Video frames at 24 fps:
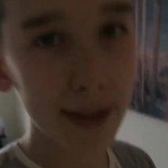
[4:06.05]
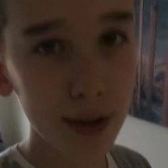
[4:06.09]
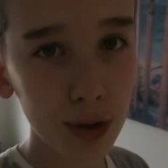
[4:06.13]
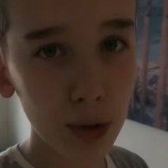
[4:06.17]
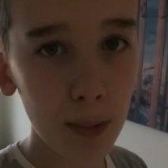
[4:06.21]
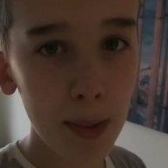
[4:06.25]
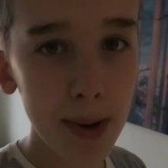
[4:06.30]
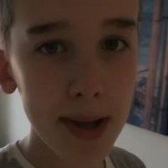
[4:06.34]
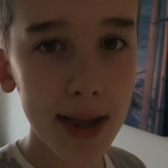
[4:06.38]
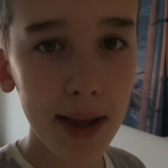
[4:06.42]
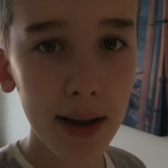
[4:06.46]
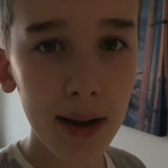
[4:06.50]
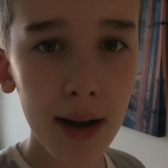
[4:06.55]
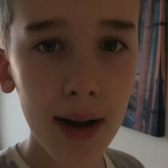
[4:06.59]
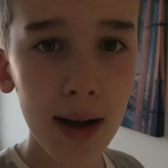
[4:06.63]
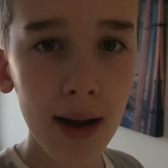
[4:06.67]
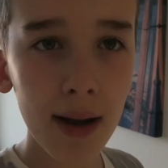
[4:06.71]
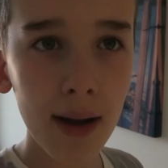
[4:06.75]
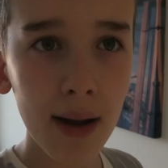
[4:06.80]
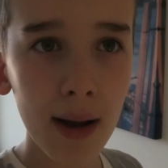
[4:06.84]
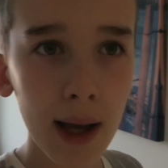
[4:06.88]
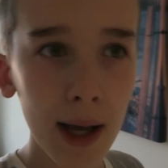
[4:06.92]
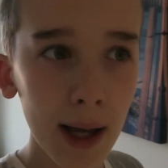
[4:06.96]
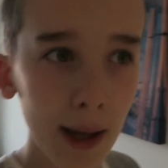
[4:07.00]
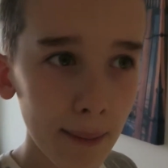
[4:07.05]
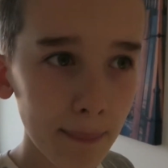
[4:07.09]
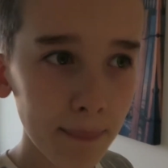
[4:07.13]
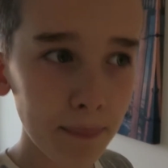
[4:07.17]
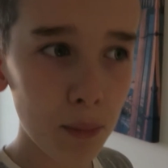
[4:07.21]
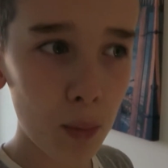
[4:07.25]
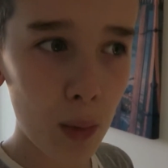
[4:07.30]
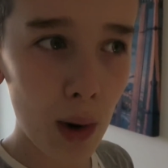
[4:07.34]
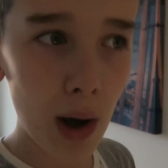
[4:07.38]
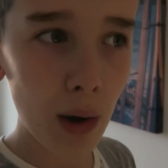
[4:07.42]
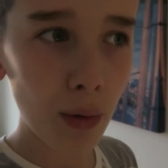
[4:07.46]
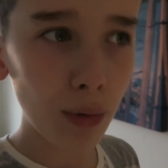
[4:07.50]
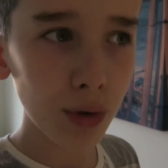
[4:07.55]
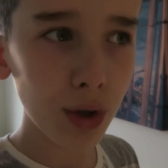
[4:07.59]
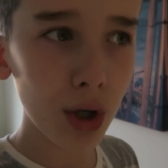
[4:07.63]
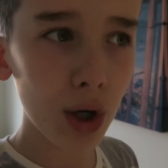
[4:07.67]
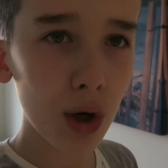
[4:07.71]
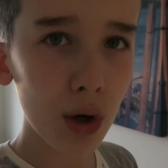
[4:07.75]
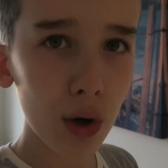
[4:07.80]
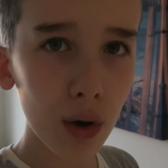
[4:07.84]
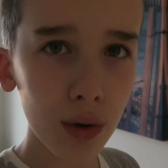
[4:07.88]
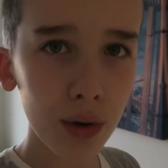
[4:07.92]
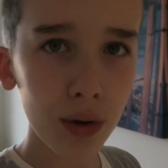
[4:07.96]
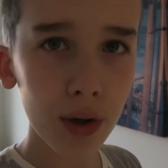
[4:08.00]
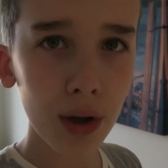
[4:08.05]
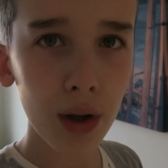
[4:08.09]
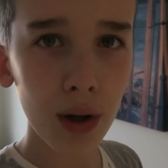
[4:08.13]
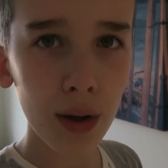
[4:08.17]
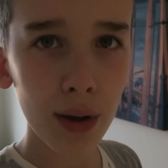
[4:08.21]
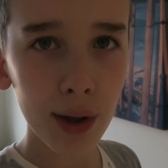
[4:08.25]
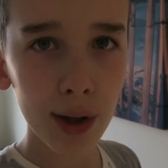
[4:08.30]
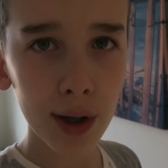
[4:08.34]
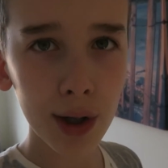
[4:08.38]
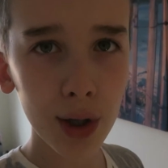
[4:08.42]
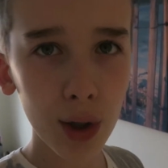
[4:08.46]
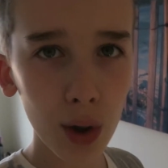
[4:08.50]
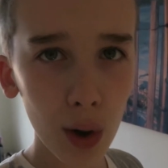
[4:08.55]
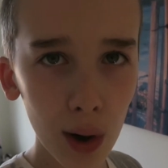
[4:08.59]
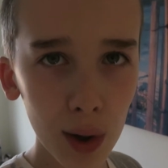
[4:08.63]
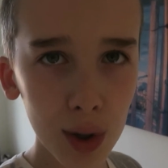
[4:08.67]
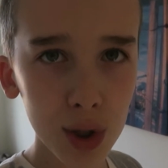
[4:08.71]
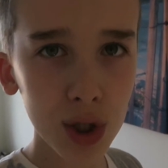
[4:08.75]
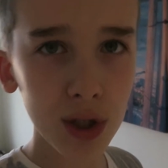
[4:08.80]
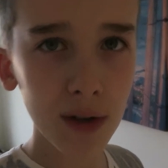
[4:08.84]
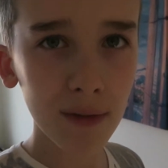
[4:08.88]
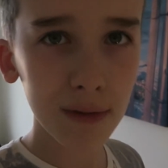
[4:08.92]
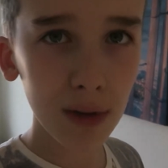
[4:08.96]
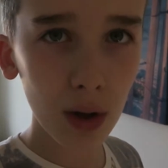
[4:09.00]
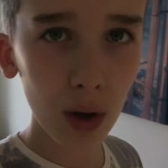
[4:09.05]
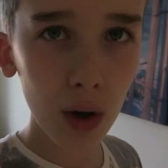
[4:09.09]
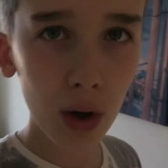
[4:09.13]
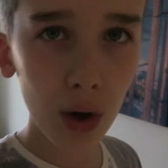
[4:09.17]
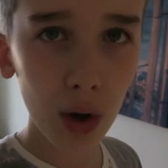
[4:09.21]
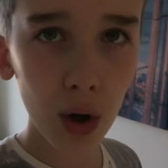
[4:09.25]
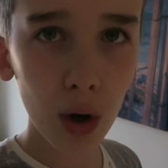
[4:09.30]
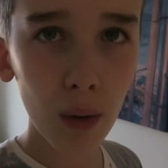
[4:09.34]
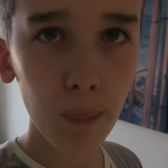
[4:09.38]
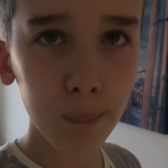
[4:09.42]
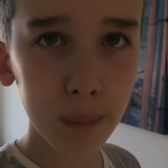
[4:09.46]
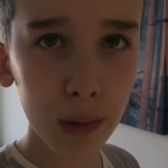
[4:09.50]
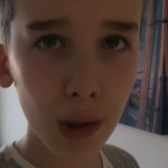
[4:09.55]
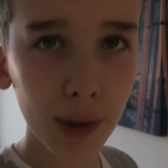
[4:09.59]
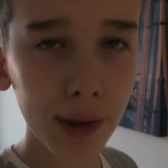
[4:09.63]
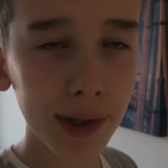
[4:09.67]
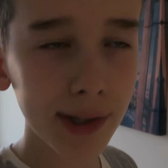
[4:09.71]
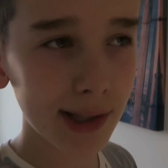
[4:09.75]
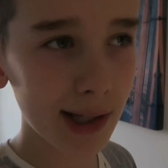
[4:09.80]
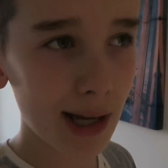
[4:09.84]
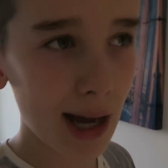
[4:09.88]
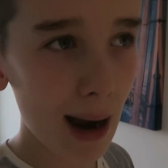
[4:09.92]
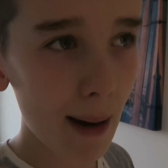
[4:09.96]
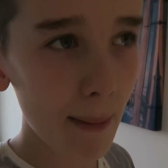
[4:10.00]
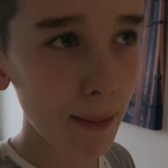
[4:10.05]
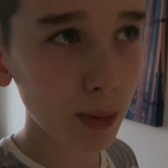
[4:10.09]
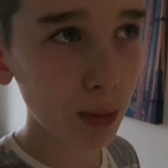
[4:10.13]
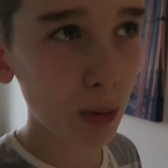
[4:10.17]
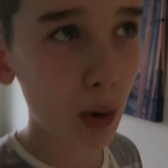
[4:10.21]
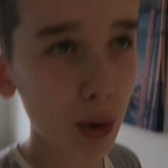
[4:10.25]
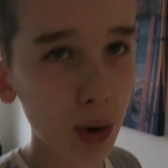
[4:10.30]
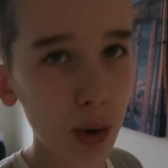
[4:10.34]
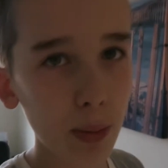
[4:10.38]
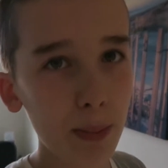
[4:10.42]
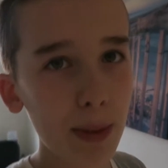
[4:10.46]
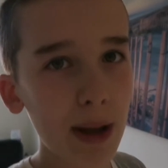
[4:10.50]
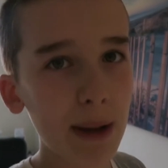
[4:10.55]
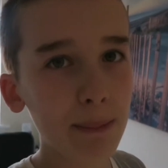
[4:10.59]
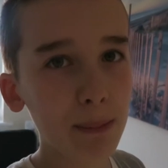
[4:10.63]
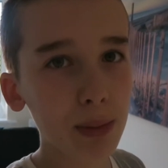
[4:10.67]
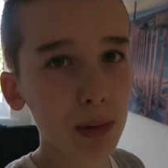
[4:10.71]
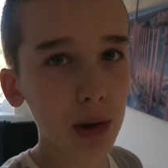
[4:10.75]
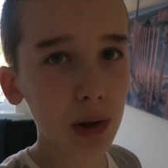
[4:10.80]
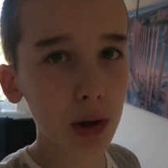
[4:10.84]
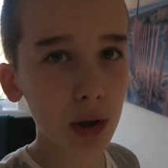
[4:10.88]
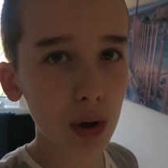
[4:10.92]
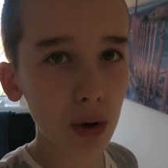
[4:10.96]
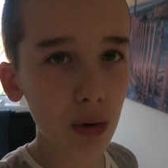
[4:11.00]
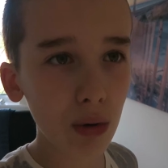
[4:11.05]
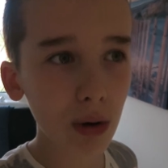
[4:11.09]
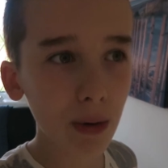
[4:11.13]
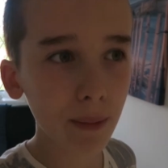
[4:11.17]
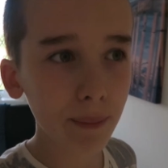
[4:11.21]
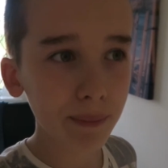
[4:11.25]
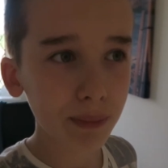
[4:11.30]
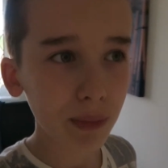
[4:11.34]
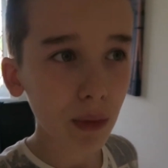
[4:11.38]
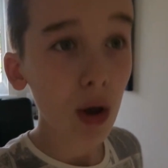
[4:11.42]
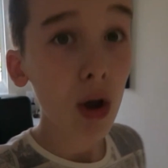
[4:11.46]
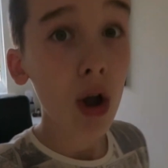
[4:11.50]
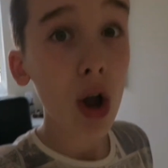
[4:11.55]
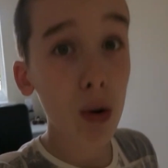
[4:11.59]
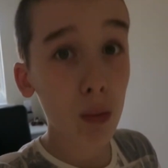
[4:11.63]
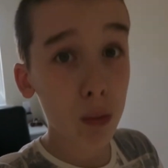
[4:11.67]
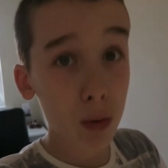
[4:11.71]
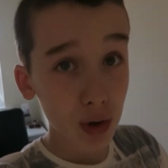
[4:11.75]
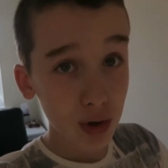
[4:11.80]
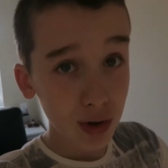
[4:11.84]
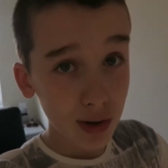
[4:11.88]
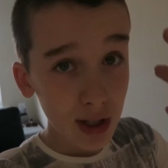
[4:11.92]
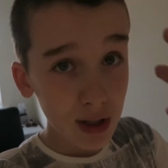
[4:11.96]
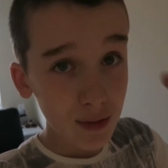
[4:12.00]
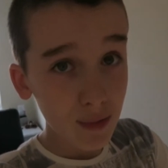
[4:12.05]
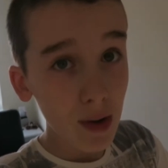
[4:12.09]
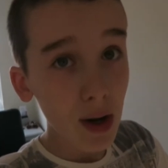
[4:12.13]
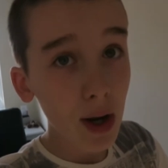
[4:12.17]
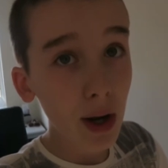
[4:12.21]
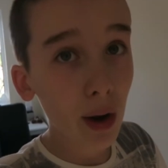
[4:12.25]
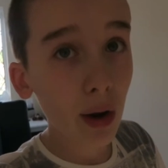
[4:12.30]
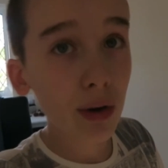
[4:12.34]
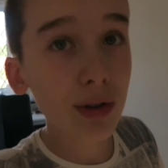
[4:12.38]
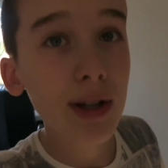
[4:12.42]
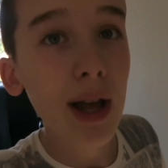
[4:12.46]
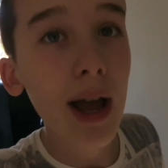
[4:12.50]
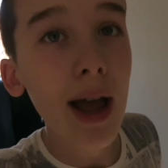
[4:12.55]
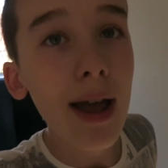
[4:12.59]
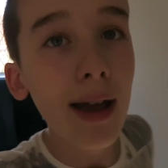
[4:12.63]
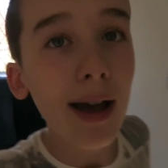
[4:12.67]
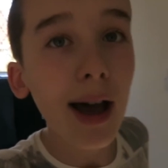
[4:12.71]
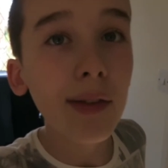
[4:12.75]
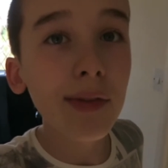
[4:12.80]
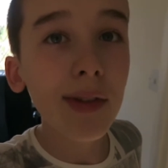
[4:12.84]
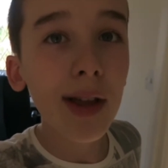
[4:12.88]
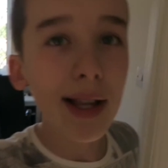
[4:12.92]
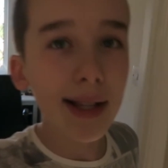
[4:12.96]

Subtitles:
this will be the well-known Yorkshire Vlogger upload time to all the people who watch these videos. And